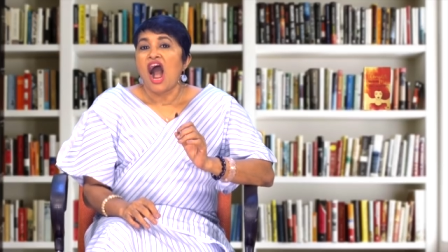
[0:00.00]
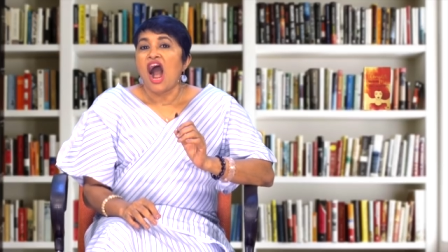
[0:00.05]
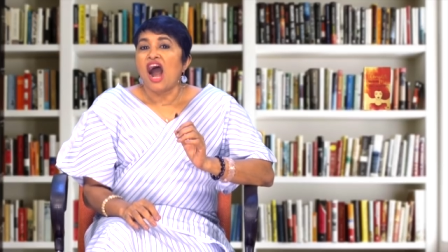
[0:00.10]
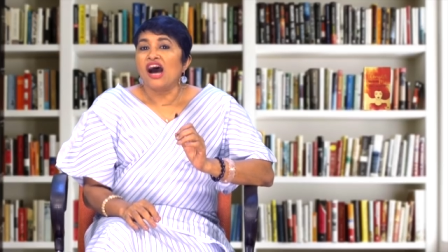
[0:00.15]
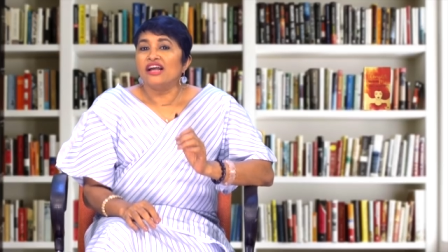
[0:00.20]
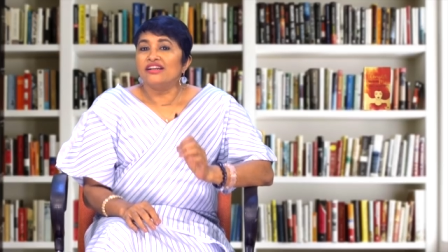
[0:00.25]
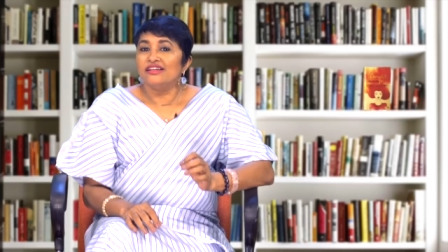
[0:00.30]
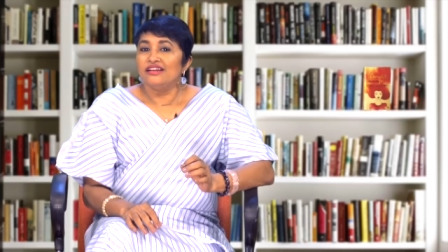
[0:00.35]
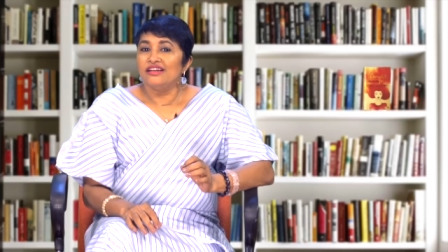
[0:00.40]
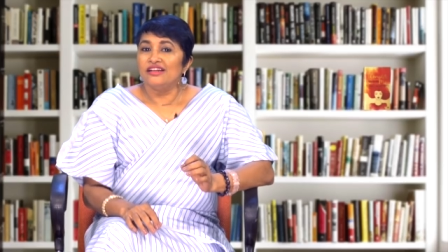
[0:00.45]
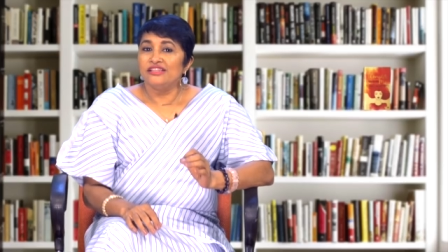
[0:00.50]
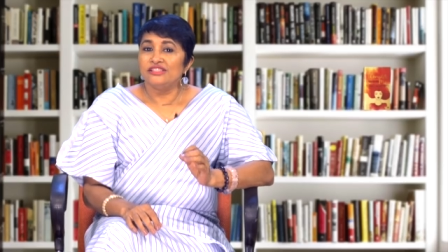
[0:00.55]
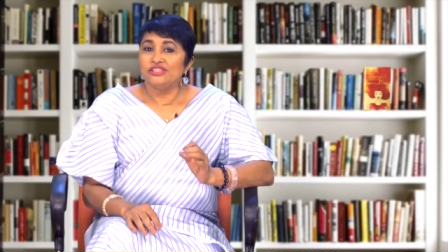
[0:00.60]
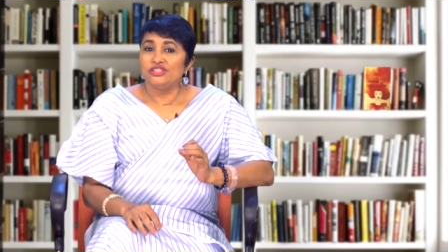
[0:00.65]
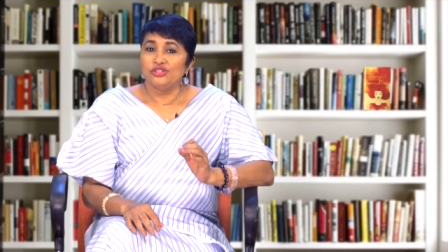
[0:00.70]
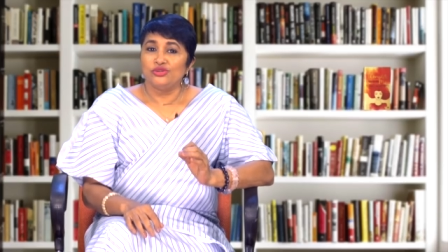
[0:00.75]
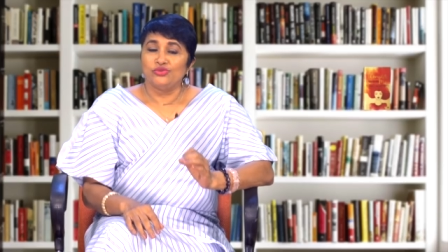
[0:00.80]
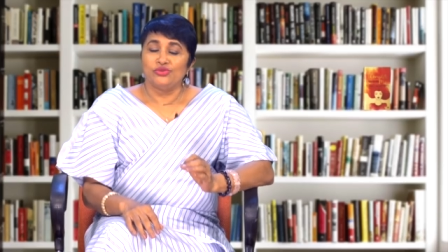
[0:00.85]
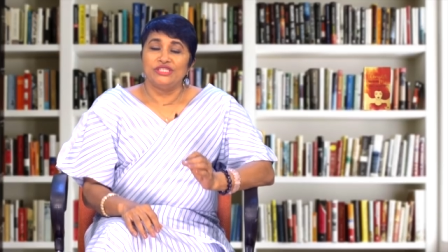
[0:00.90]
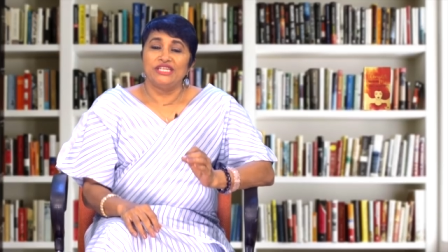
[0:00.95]

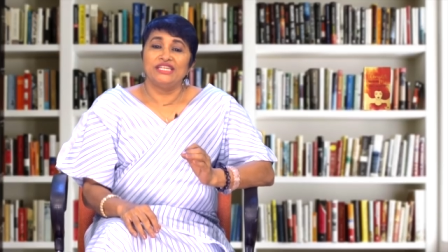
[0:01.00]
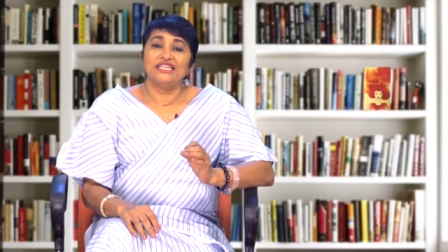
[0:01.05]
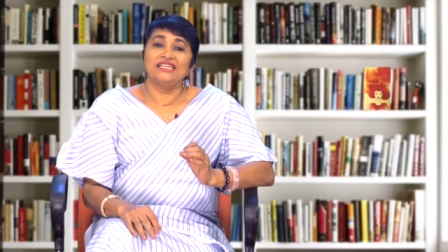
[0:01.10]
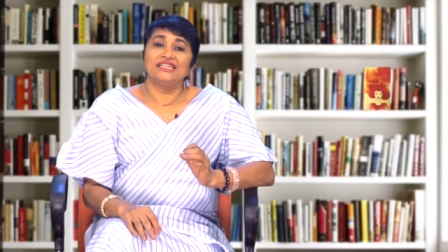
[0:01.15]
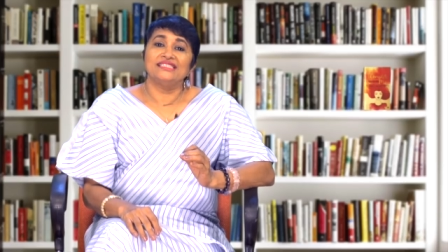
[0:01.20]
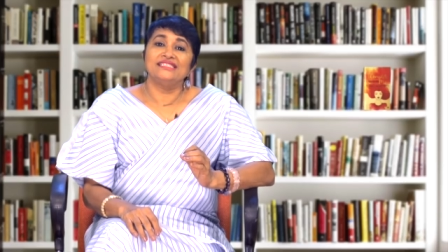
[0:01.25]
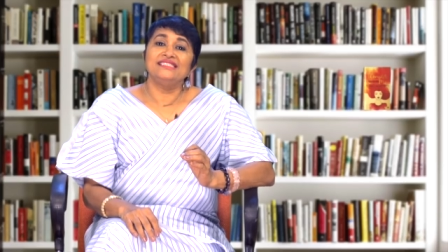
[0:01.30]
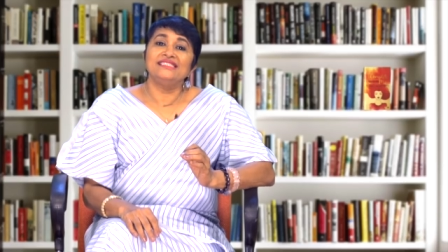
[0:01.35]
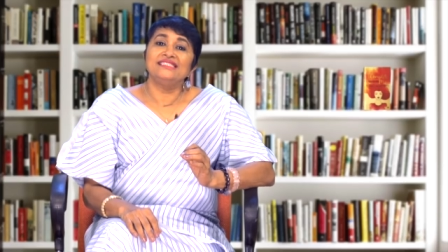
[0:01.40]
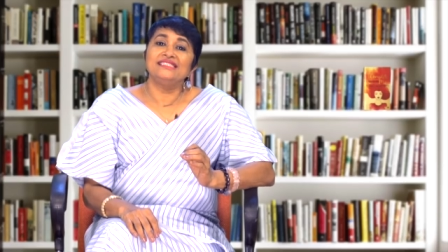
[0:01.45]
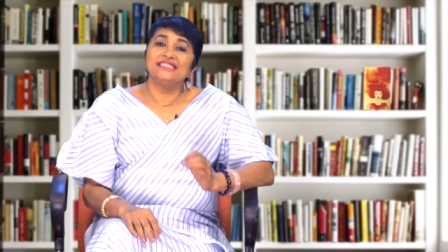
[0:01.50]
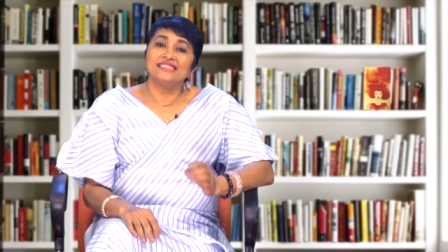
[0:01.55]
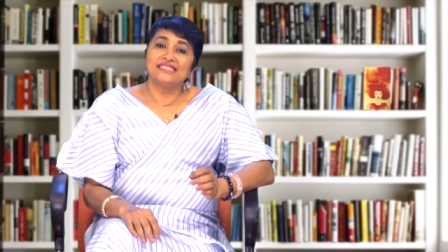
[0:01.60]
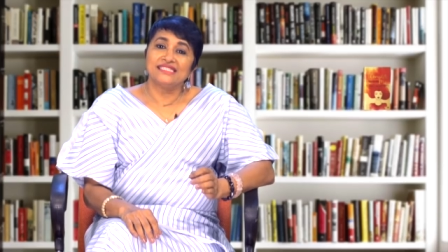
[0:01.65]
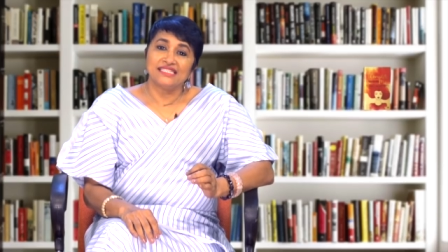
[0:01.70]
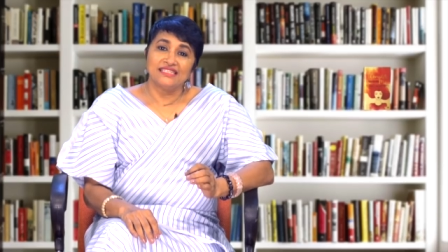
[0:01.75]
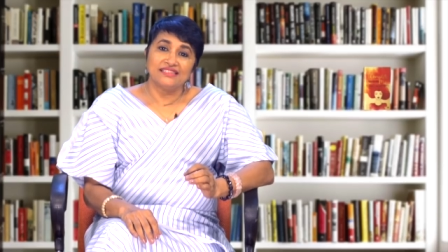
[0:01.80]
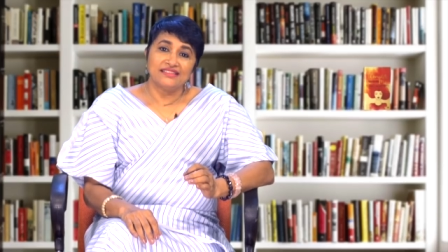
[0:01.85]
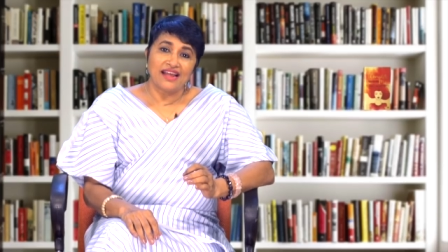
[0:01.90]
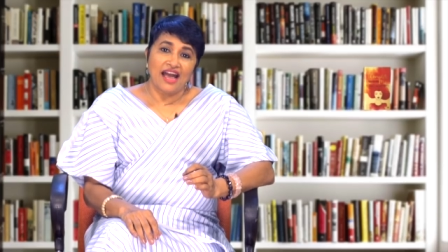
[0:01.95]
unless you take
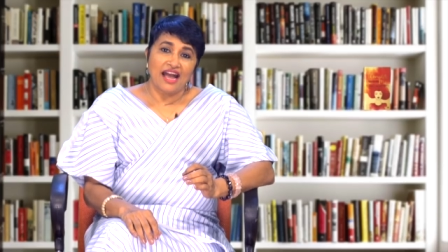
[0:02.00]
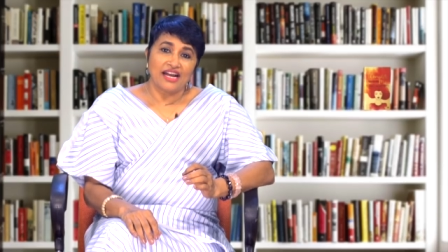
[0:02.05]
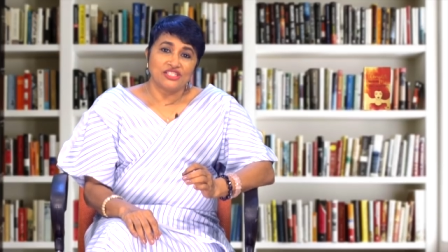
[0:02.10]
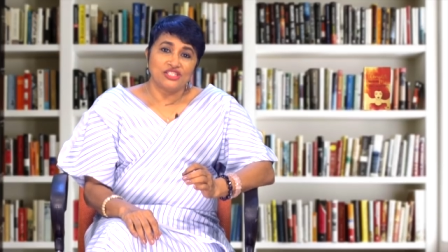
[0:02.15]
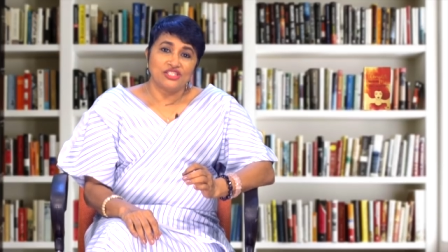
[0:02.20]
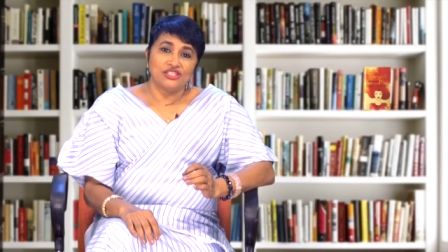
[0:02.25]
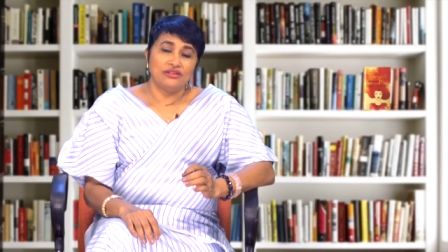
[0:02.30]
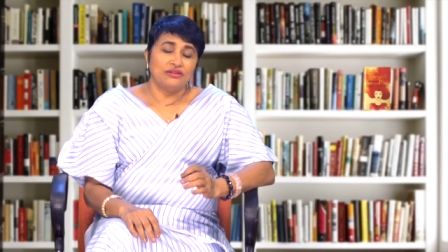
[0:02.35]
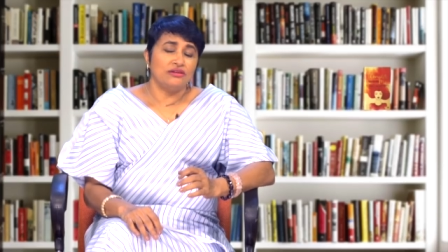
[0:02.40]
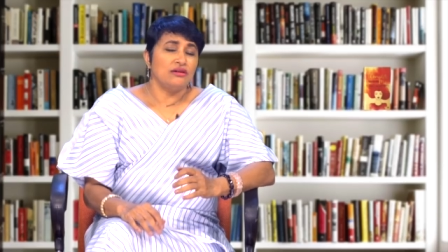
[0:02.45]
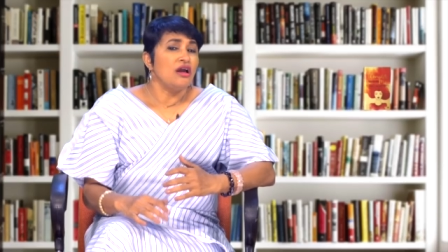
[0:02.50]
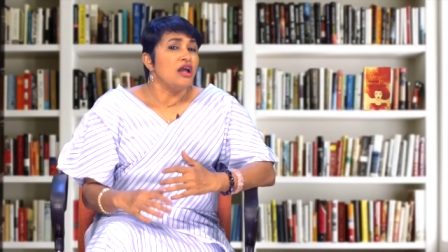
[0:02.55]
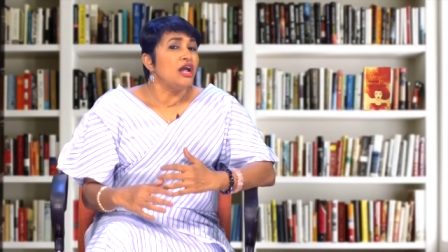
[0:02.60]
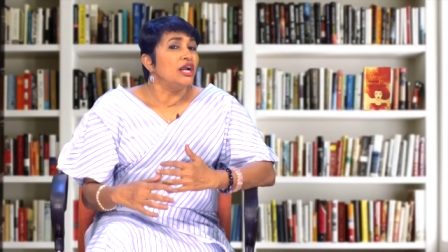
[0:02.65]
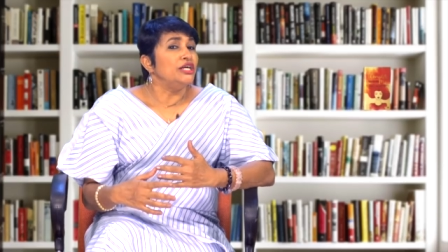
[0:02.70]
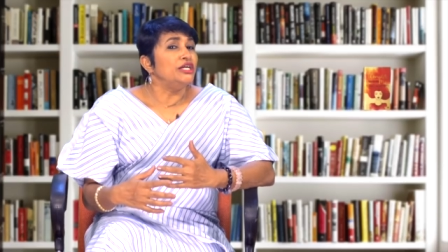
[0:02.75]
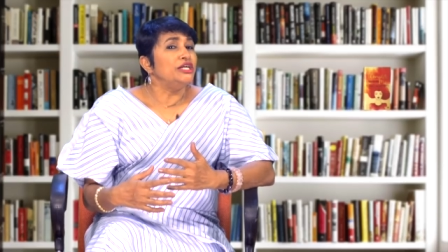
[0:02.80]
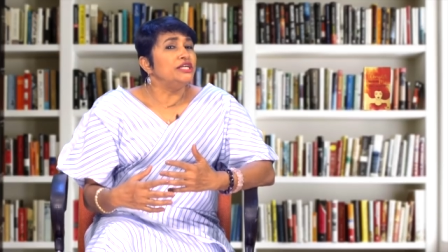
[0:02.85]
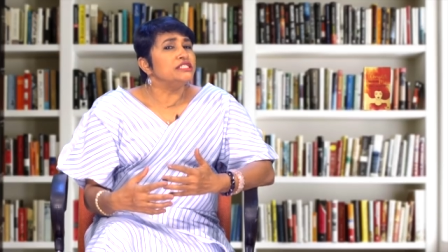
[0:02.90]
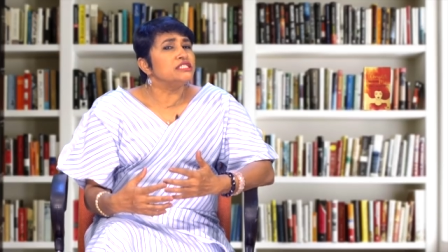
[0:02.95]
consistent action
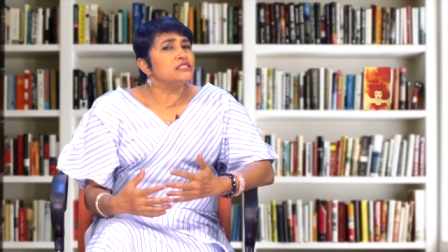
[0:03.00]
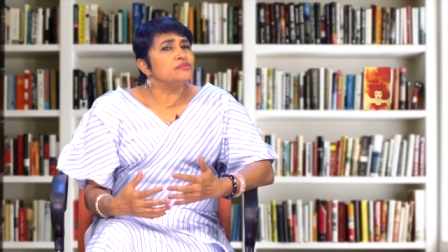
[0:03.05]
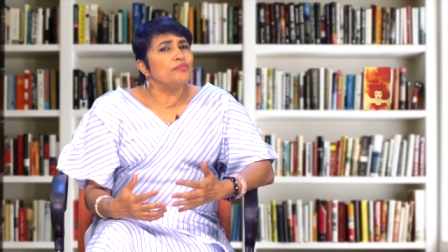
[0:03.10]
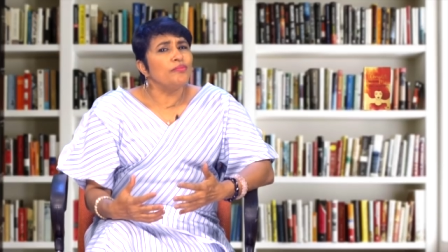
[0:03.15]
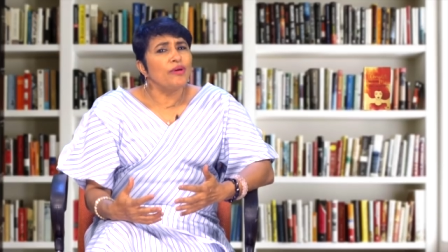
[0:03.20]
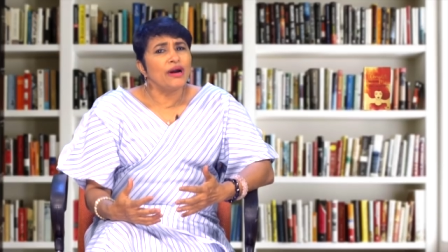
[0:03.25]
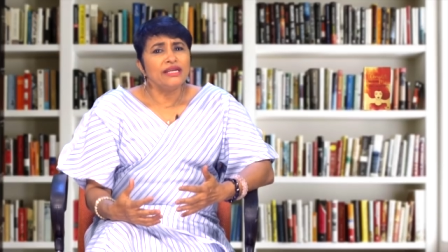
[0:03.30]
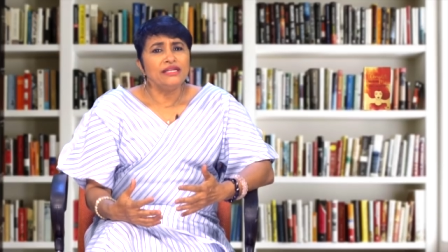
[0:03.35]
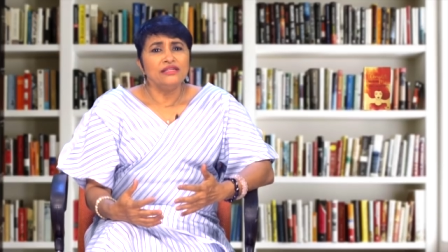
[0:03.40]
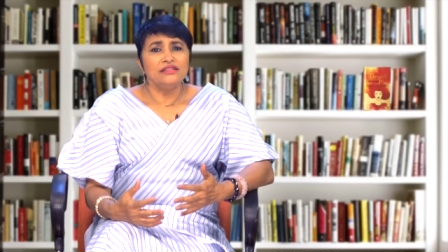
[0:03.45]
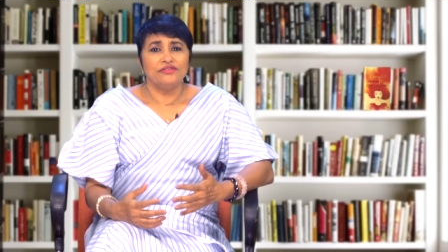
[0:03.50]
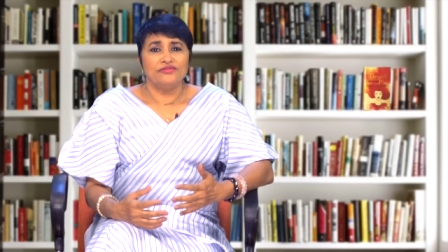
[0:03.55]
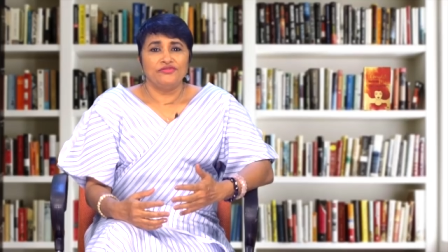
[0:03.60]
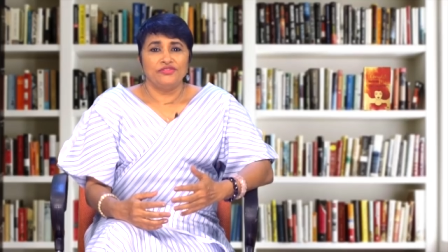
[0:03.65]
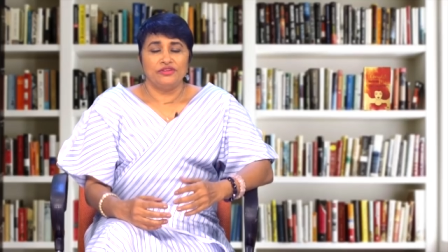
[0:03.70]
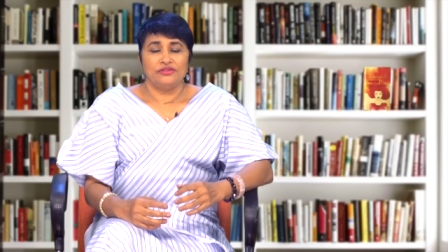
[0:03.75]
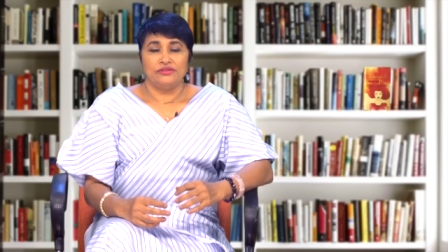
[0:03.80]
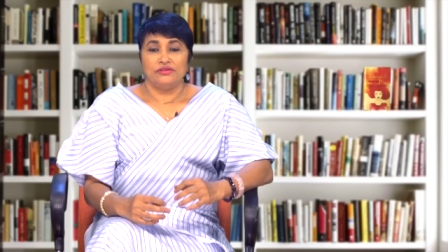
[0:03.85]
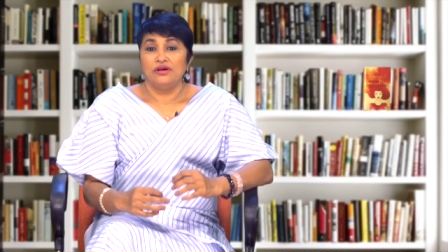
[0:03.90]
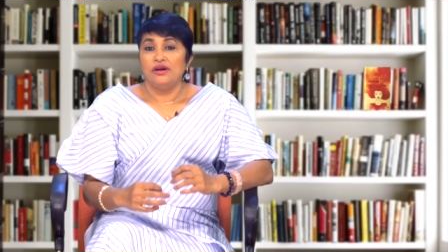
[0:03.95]
despite the
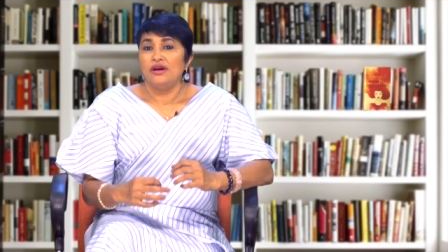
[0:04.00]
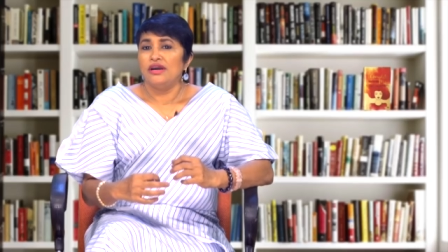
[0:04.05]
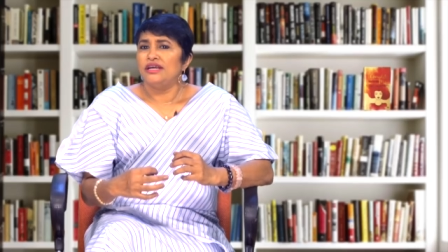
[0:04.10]
fear,